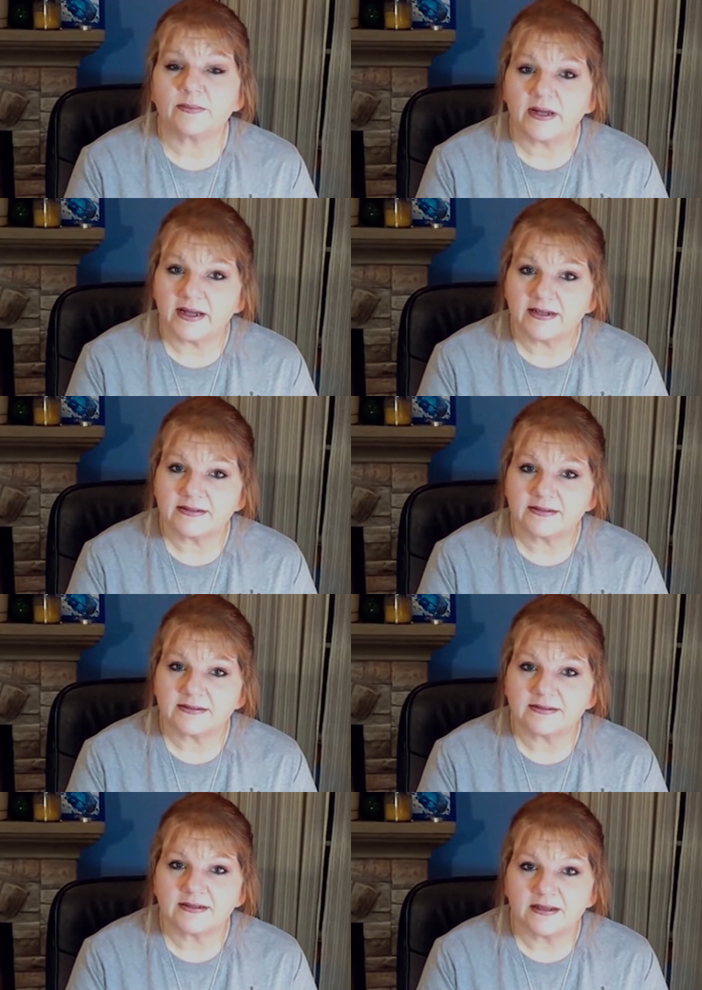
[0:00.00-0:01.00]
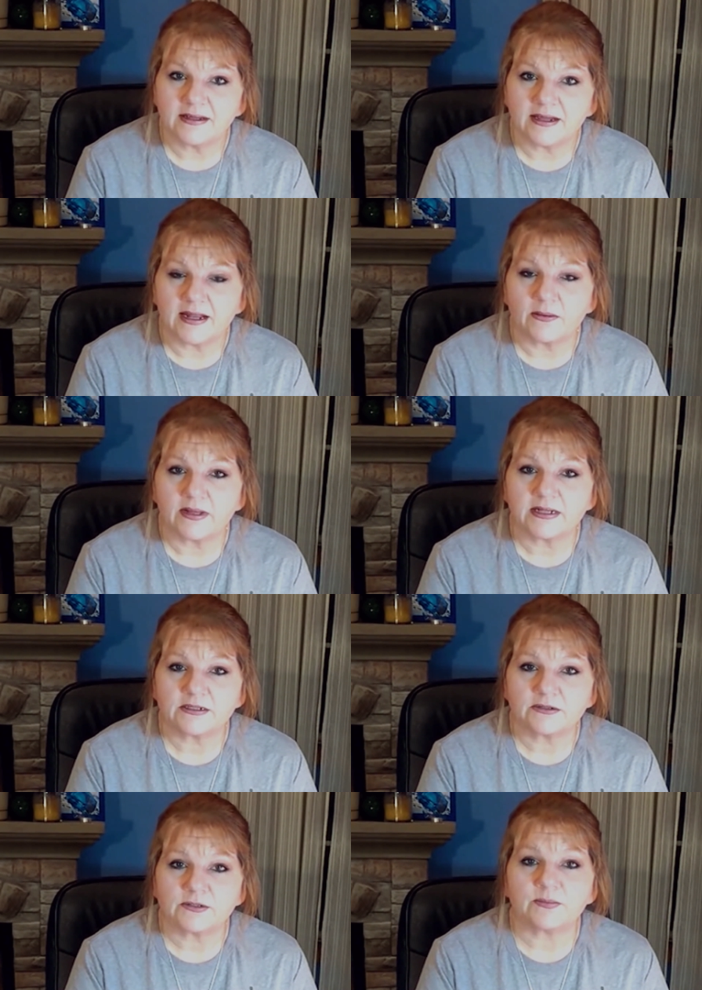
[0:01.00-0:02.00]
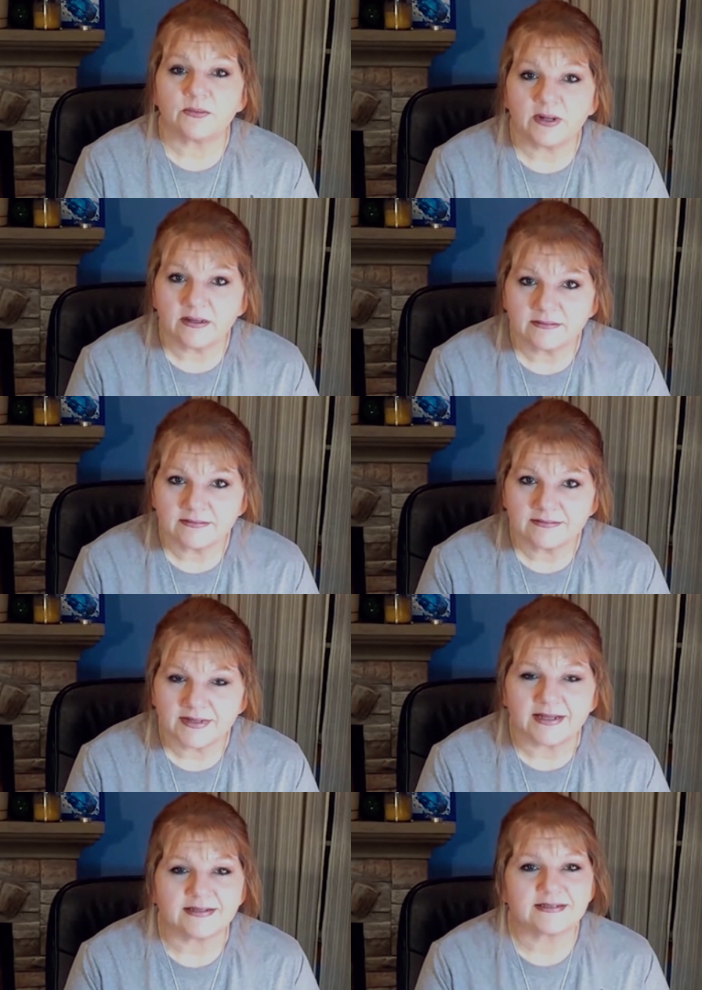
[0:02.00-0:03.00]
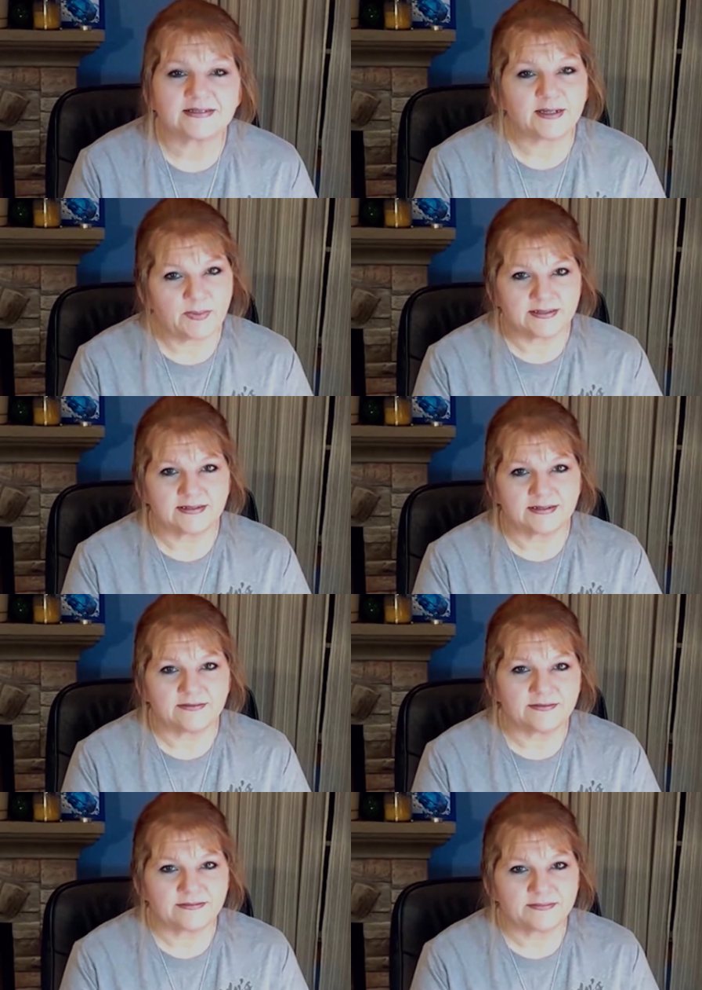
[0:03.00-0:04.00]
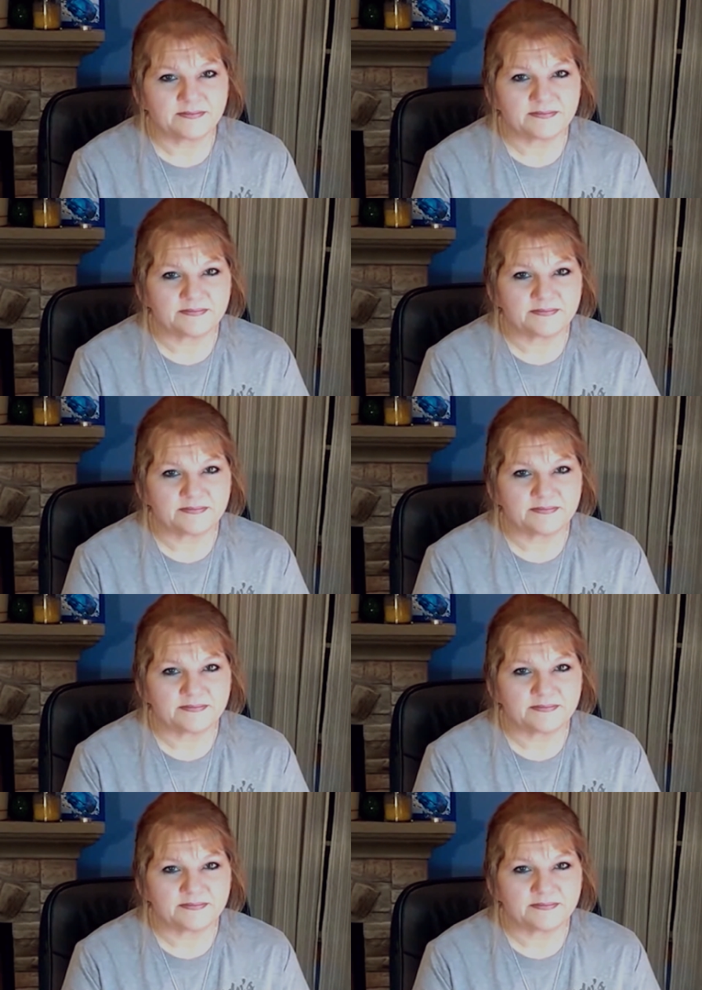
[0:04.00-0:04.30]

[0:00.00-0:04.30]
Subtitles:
and I will ask you to be well, and stay positive. See you again soon.